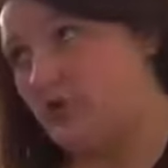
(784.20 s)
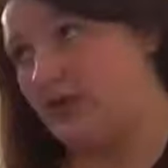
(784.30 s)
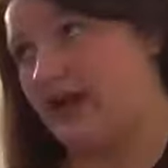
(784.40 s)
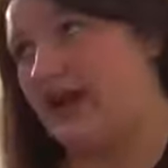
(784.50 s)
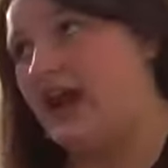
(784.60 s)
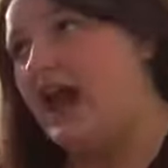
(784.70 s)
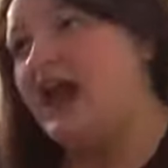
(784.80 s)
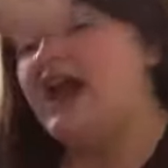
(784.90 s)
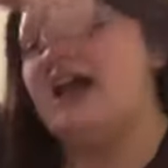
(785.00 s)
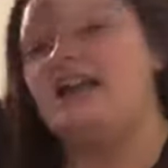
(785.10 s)
toy,
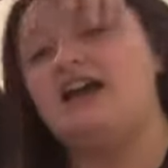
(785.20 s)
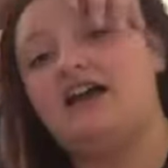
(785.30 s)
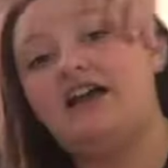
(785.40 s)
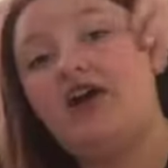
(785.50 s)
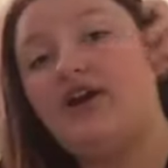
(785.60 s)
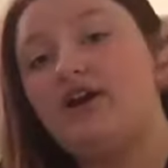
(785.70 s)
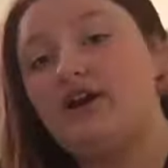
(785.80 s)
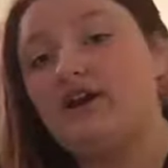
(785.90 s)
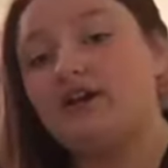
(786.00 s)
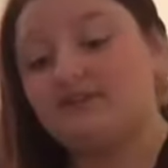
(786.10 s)
and
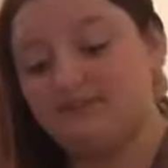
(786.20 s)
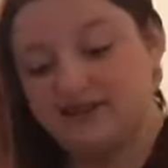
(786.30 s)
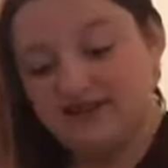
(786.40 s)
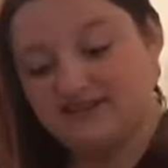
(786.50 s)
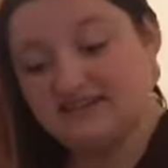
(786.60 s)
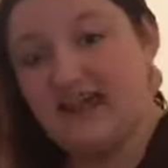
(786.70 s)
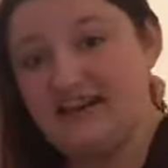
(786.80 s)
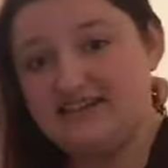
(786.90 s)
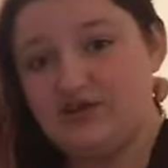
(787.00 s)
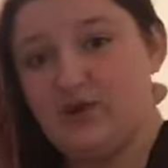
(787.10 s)
Millie's
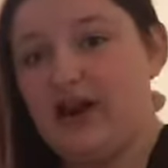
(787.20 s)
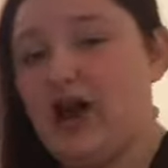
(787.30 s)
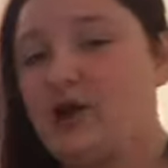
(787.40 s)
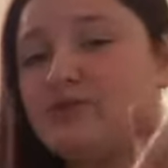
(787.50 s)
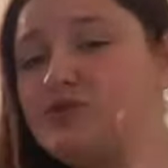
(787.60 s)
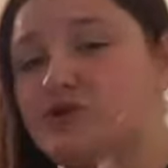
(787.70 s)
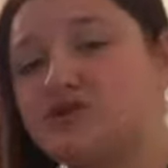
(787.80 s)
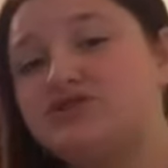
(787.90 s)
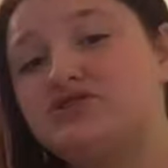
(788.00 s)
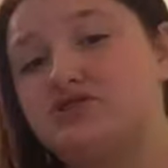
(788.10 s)
last toy. I hope you
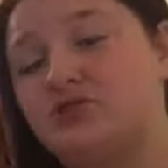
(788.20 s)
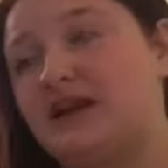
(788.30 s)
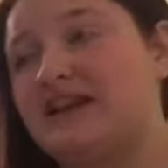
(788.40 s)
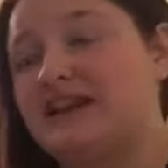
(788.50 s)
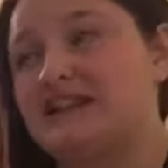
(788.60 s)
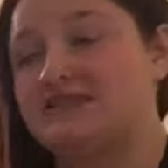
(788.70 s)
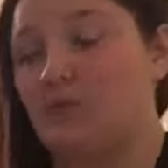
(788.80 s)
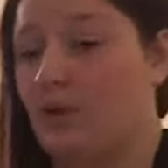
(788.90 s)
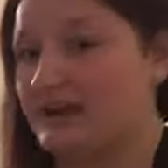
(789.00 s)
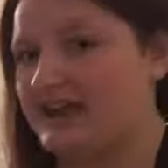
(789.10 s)
all enjoyed this.
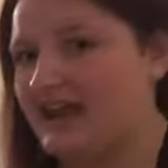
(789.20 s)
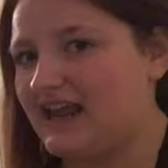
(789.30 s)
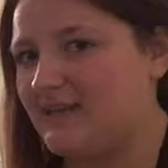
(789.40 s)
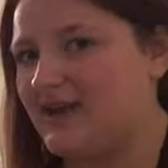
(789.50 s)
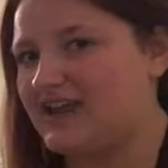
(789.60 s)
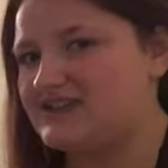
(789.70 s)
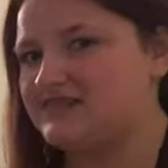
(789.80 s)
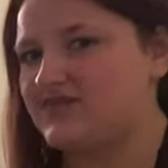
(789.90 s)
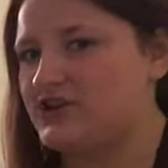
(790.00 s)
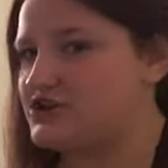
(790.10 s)
What did I get my kids
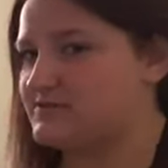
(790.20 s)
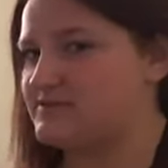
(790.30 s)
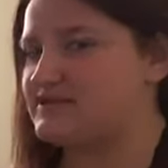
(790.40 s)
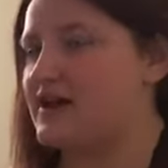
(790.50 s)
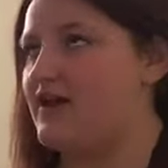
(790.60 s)
for Christmas?